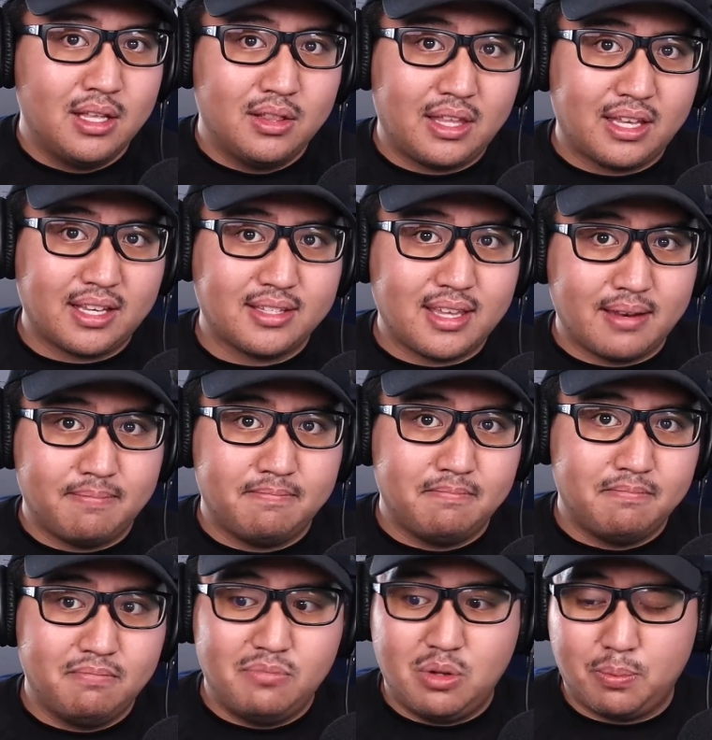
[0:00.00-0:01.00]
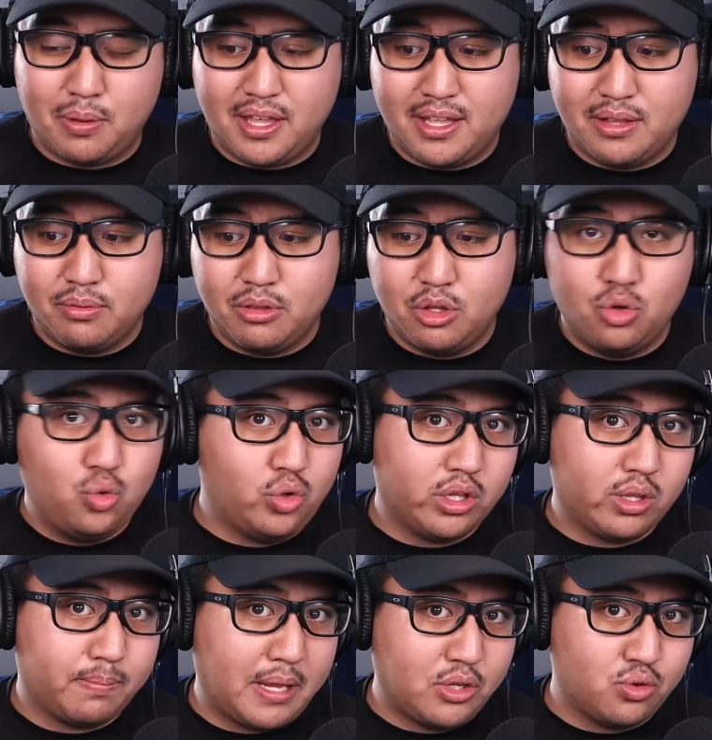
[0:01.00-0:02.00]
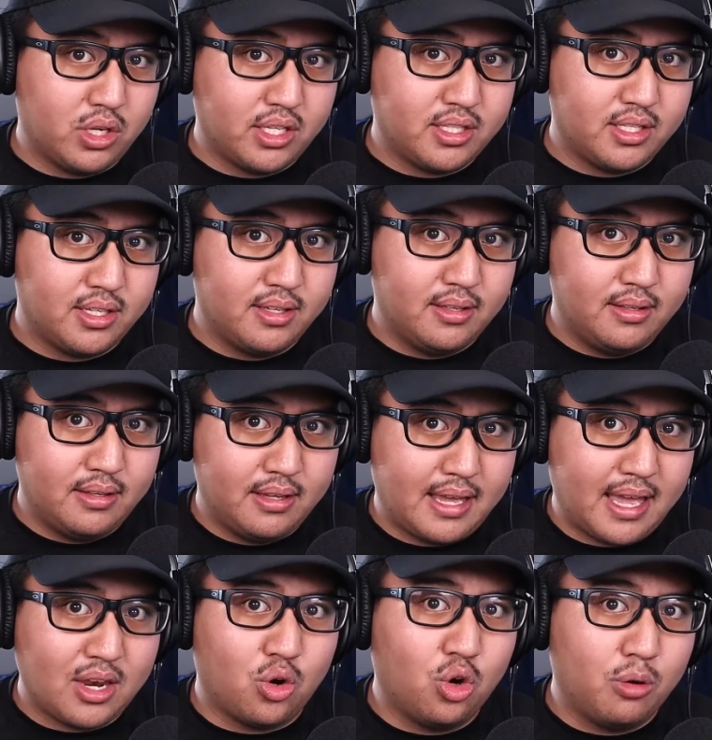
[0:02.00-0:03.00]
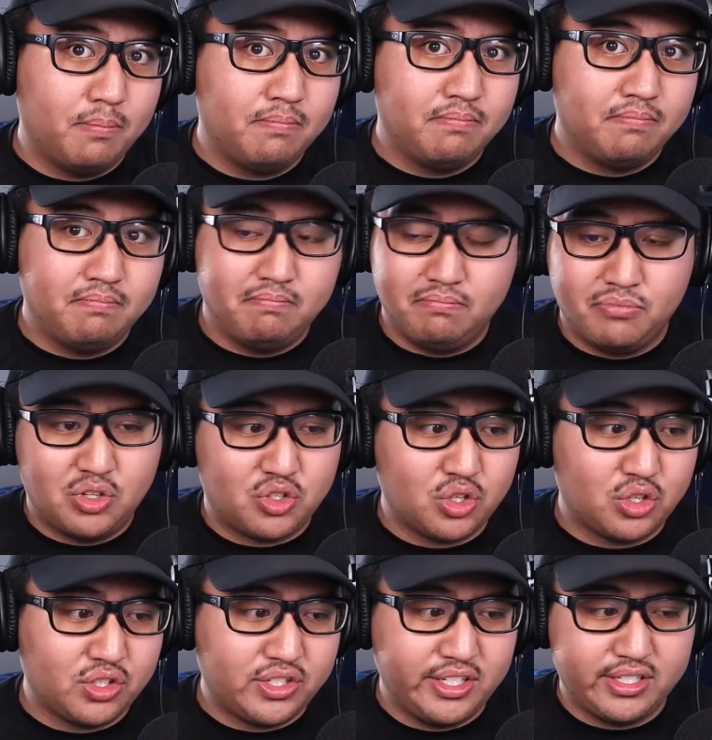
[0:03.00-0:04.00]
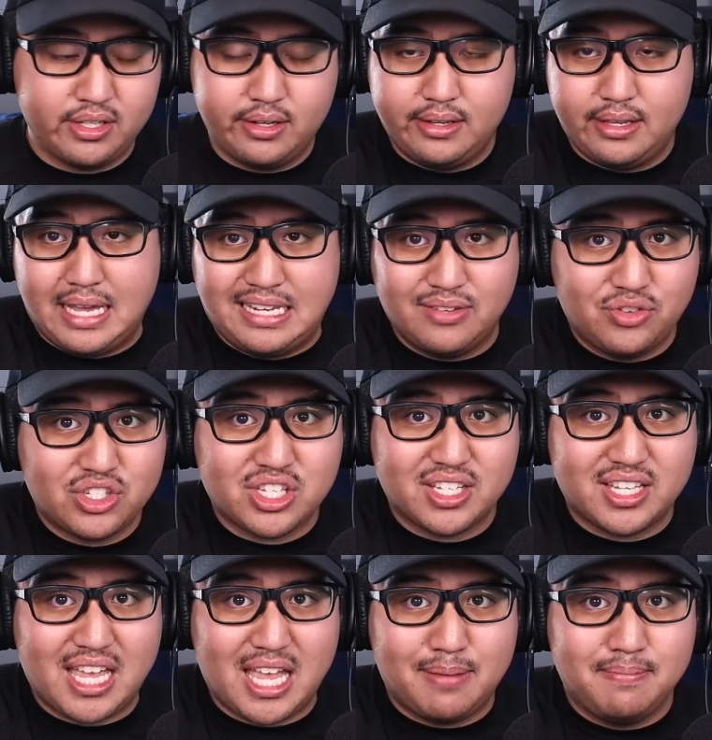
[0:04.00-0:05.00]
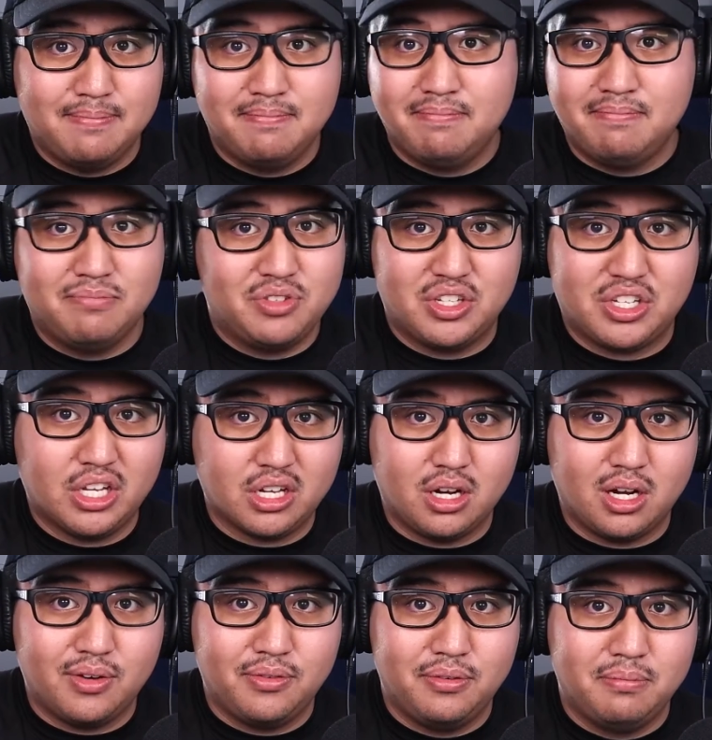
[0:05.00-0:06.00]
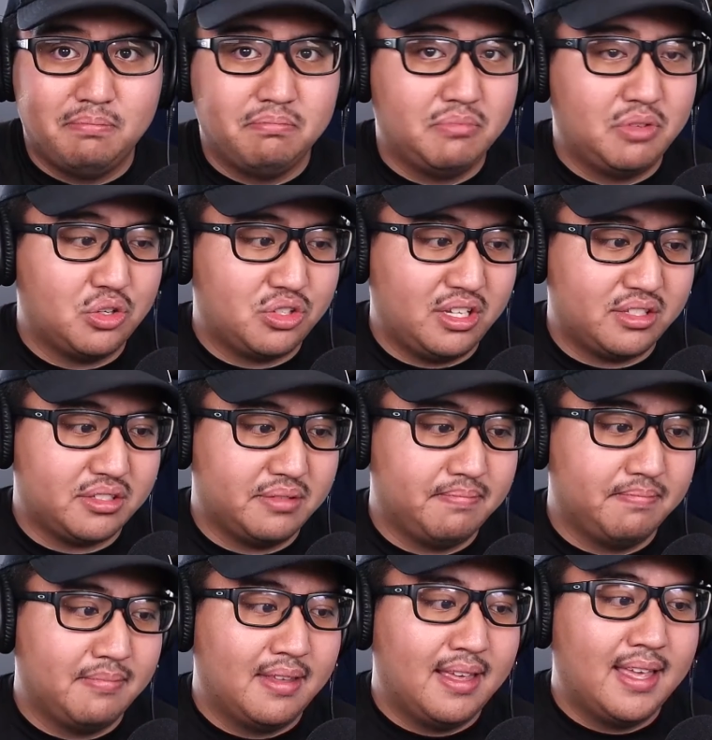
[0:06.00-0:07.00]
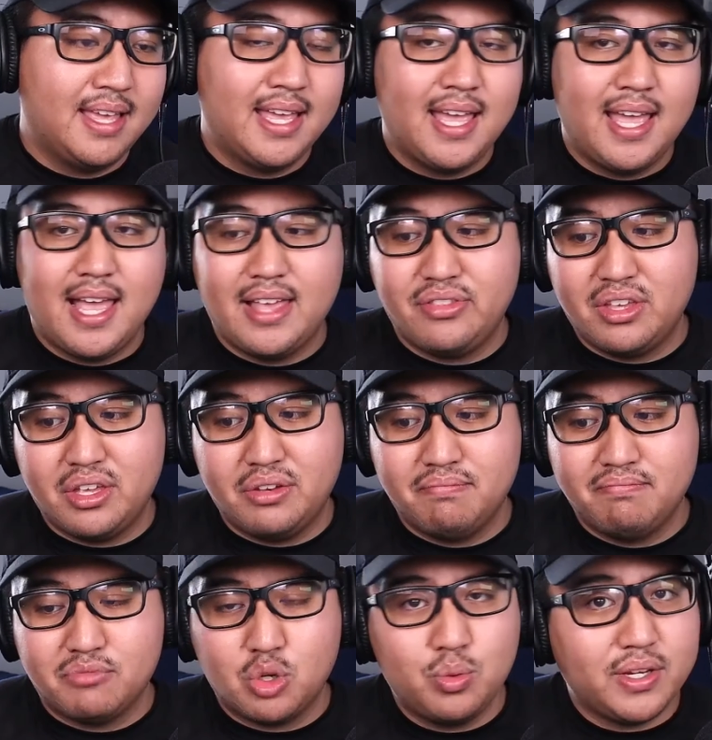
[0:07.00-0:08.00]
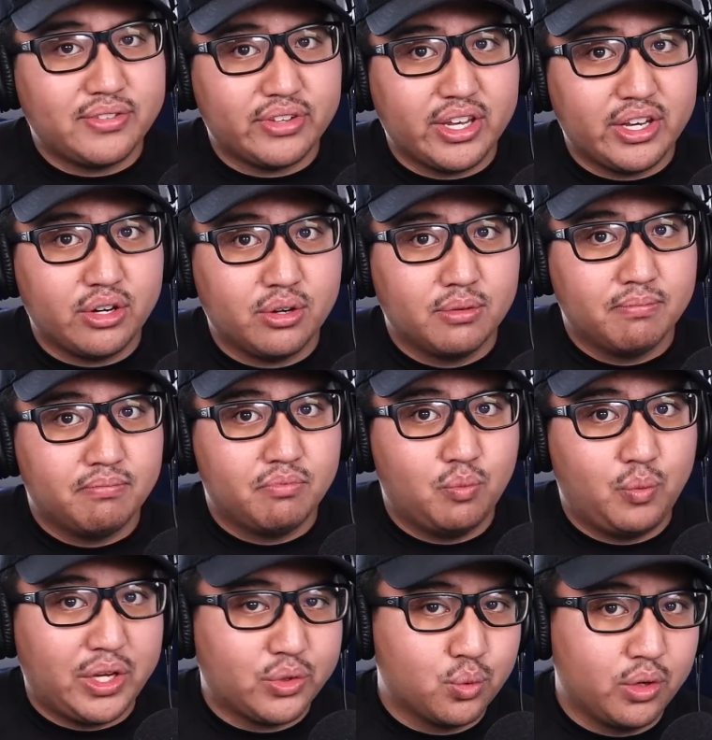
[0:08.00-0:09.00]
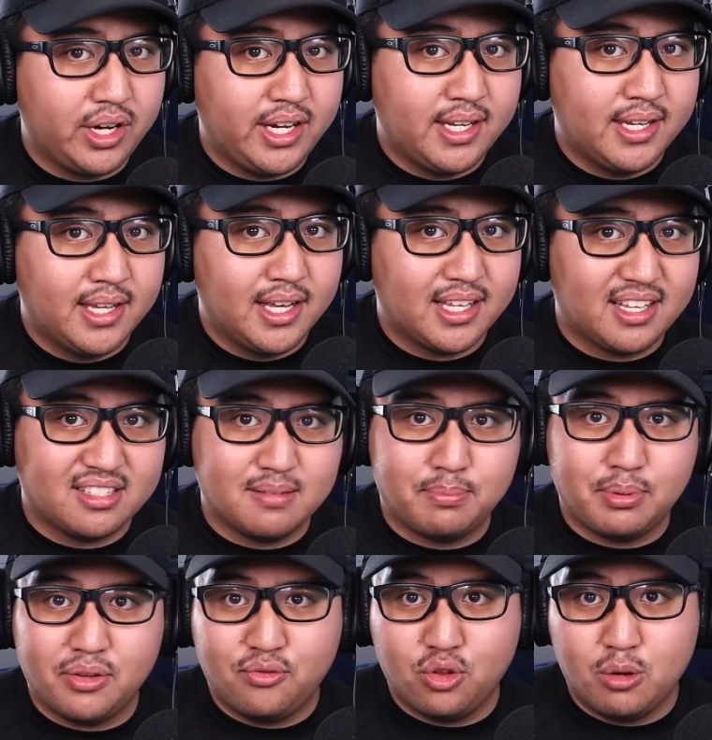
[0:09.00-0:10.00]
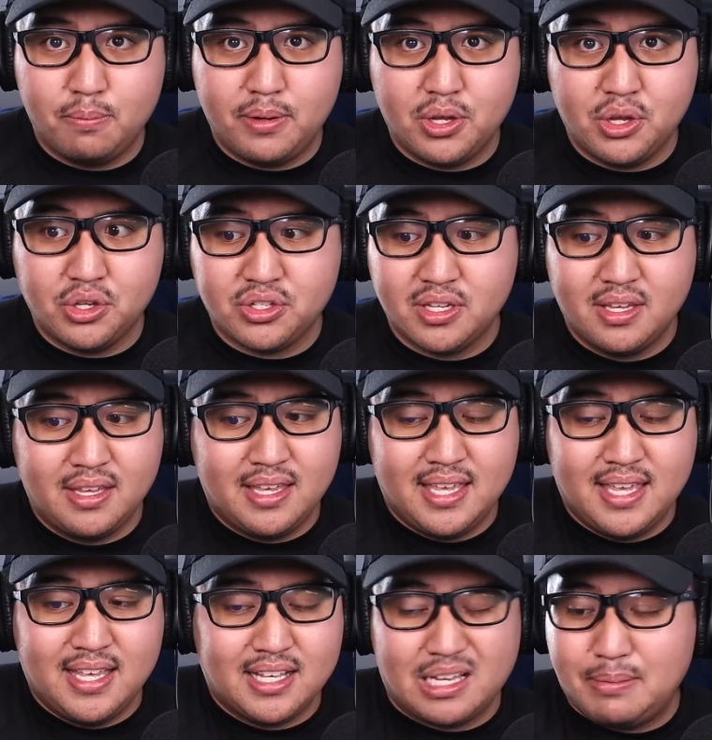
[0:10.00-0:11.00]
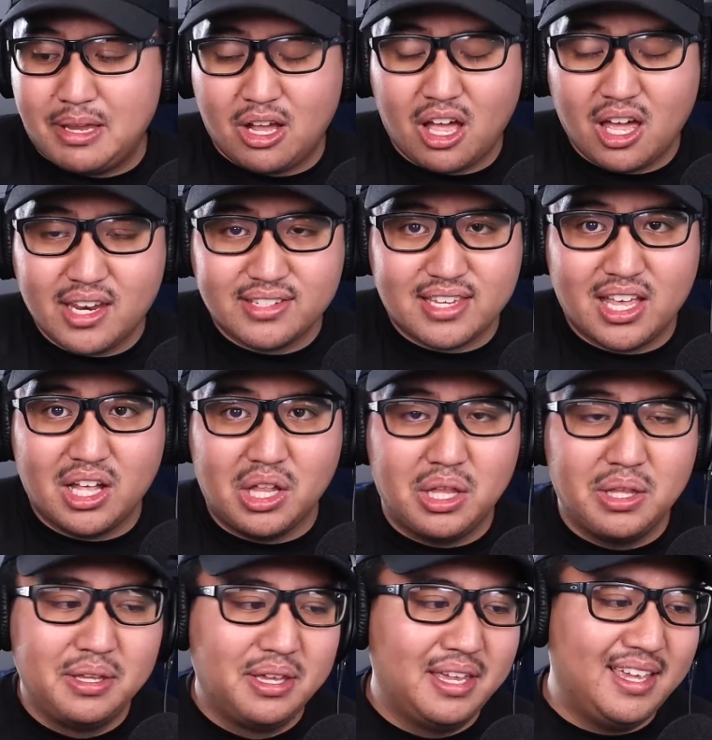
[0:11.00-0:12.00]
Like I said, you're playing the New England Patriots at home to start the season, a division game to kick off your season. And then 2 weeks later, week three against the Buffalo Bills, going to be hot as hell,